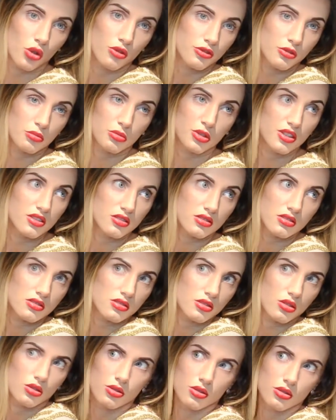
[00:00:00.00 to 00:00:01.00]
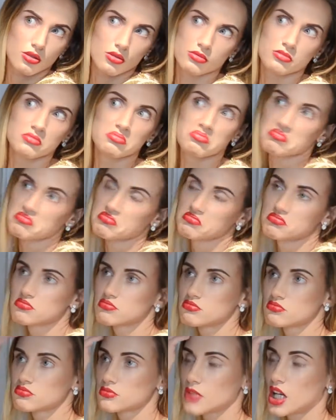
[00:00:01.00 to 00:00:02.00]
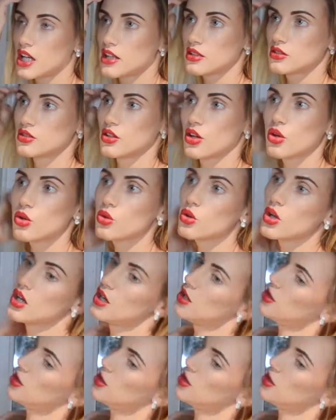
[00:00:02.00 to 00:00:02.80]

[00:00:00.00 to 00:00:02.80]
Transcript: beans, or I don't know.